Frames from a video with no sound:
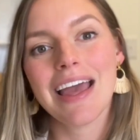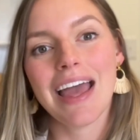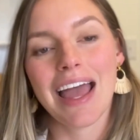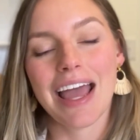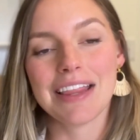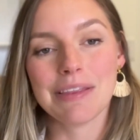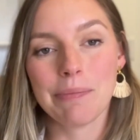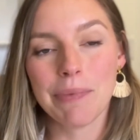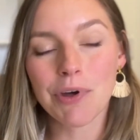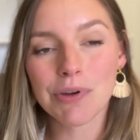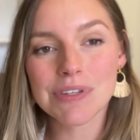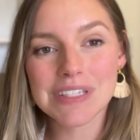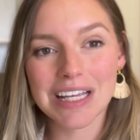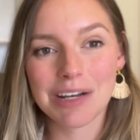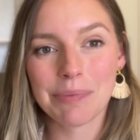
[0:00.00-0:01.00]
and the milk
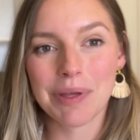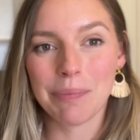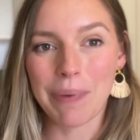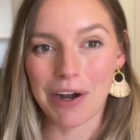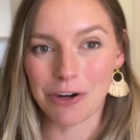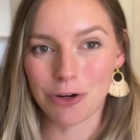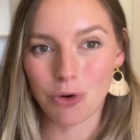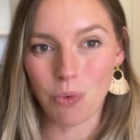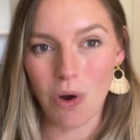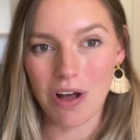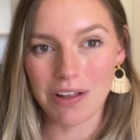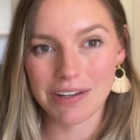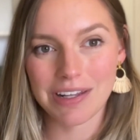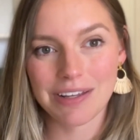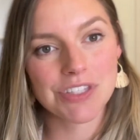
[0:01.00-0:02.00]
is going to be a better
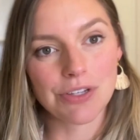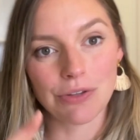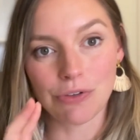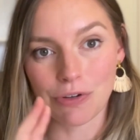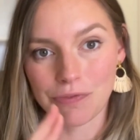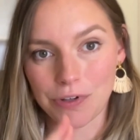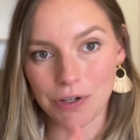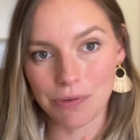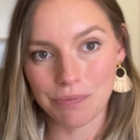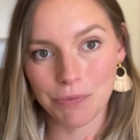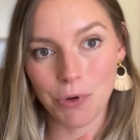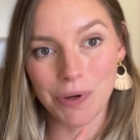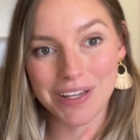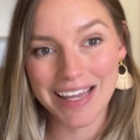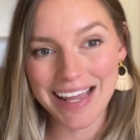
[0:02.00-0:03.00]
quality. So I look for
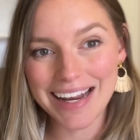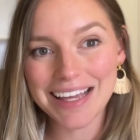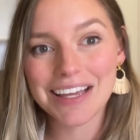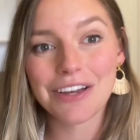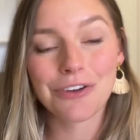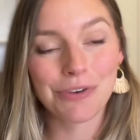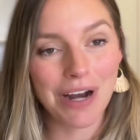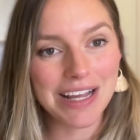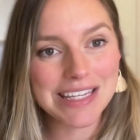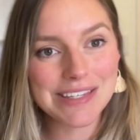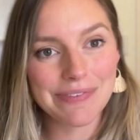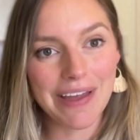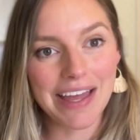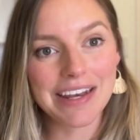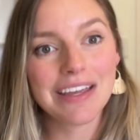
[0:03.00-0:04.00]
organic,
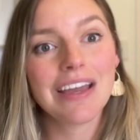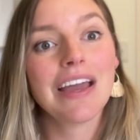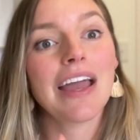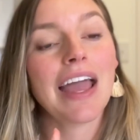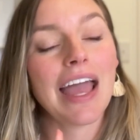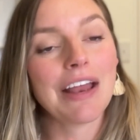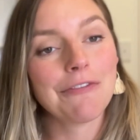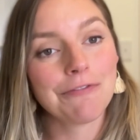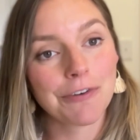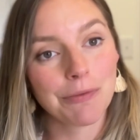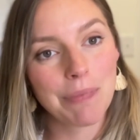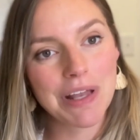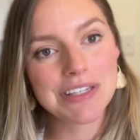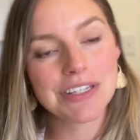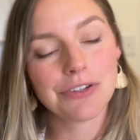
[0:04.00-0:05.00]
grass-fed, and
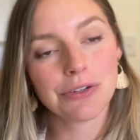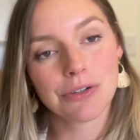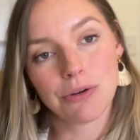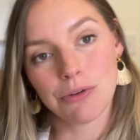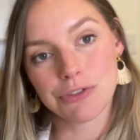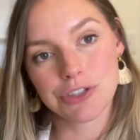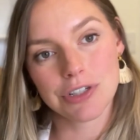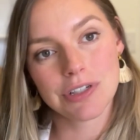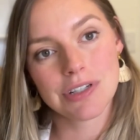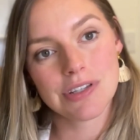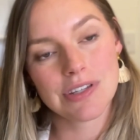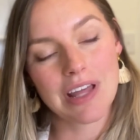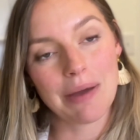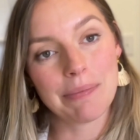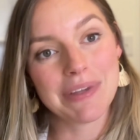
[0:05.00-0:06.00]
fermented or cultured. So
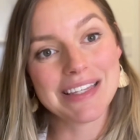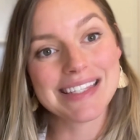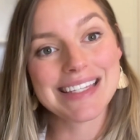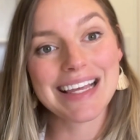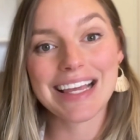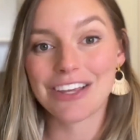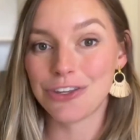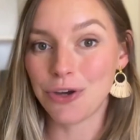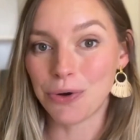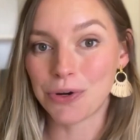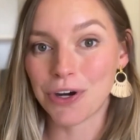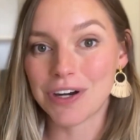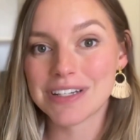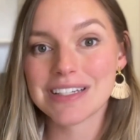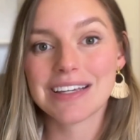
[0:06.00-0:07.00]
that means
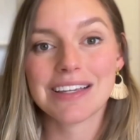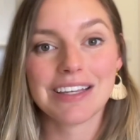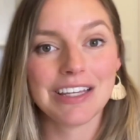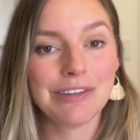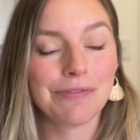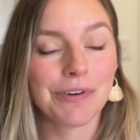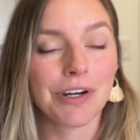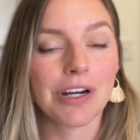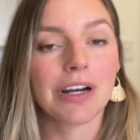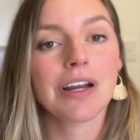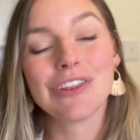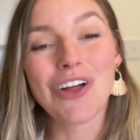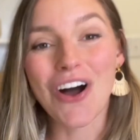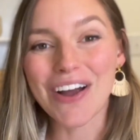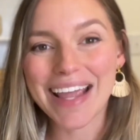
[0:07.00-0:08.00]
yogurt, kefir,
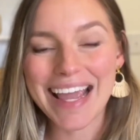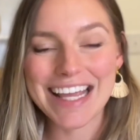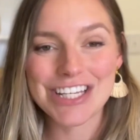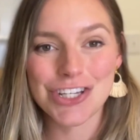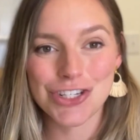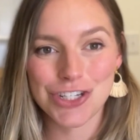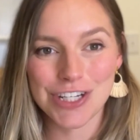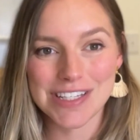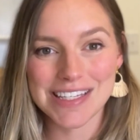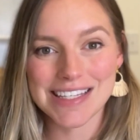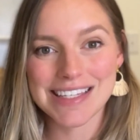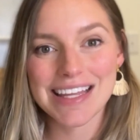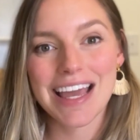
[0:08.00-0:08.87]
long-aged cheeses.